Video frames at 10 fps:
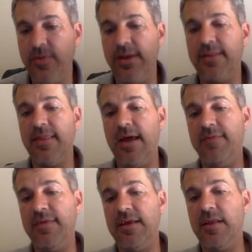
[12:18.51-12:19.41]
Like I've
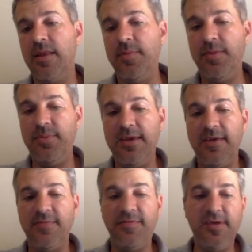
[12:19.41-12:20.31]
seen Columbia
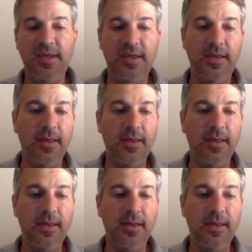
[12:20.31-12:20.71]
PFG